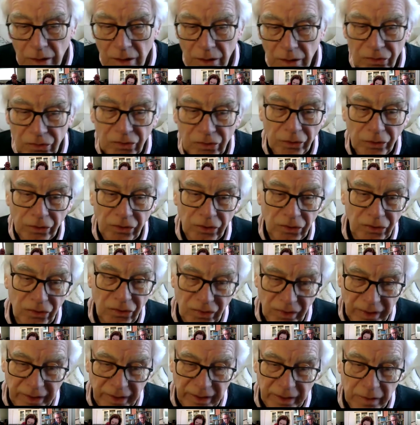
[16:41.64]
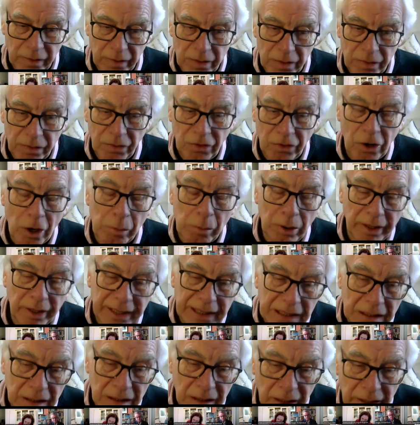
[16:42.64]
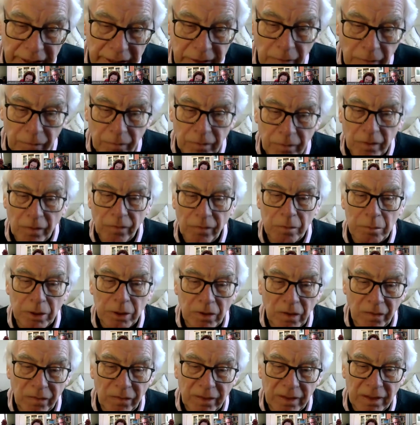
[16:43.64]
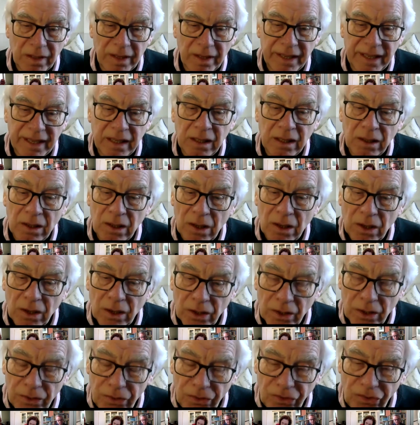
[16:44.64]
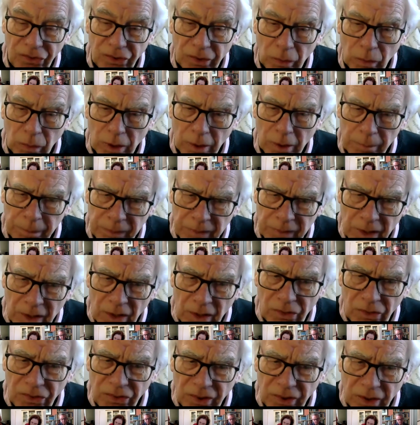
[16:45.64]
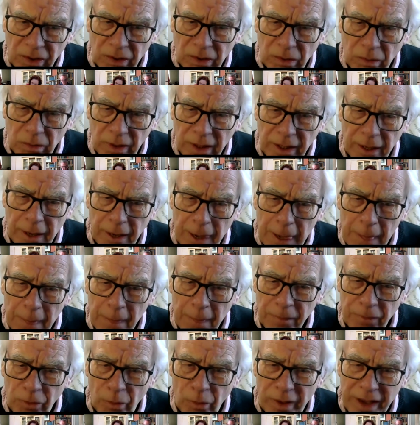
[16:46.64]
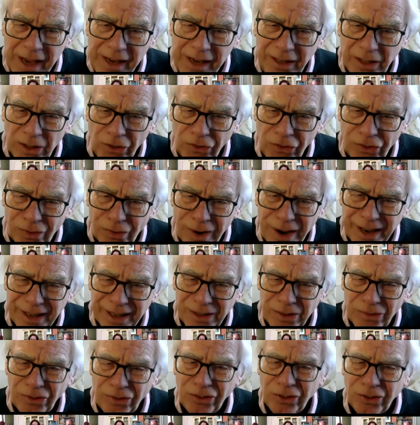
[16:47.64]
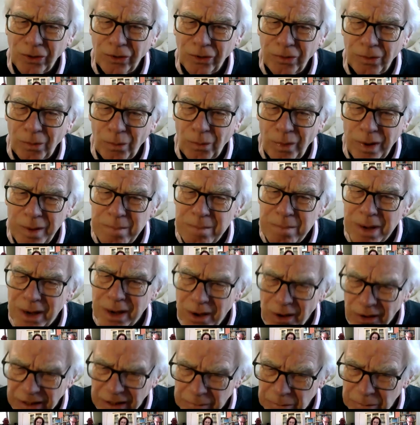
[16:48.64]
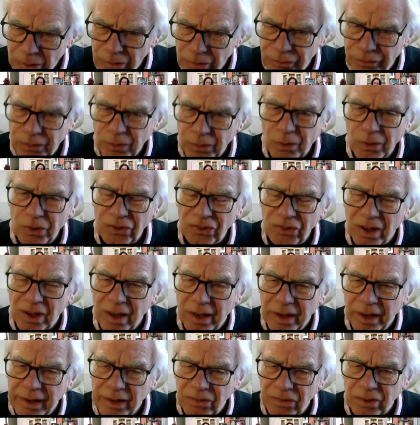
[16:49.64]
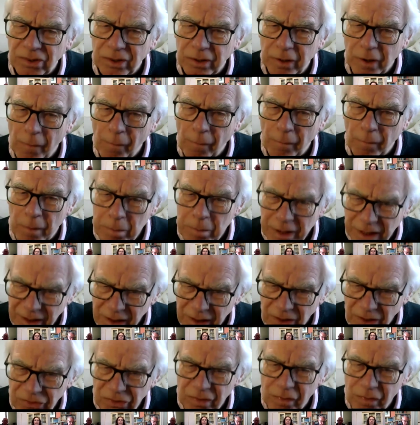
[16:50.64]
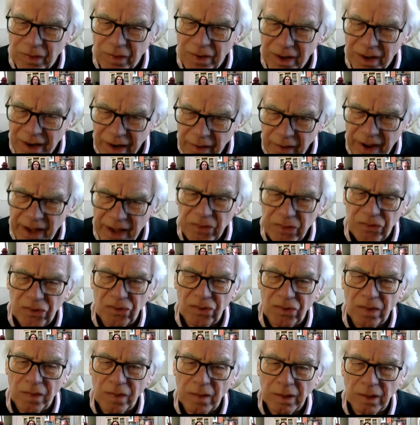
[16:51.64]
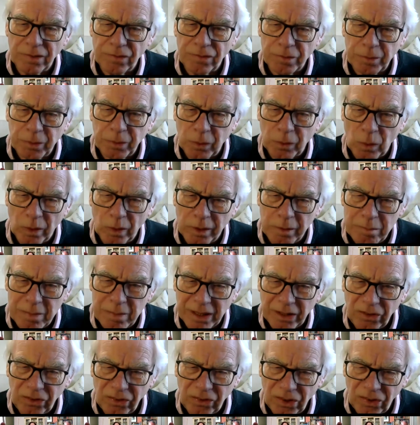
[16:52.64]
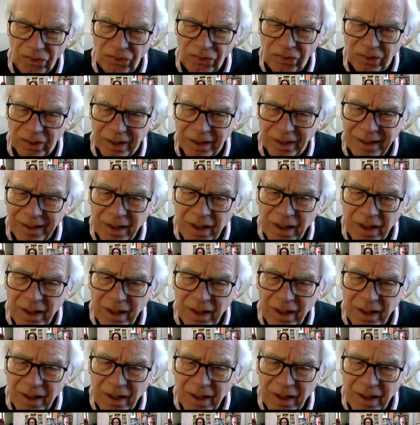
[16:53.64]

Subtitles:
such as the double incline on the Bolton and Lee, and so on. So the Rainhill trials showed remarkable foresight on the part of the directors of the Liverpool and Manchester.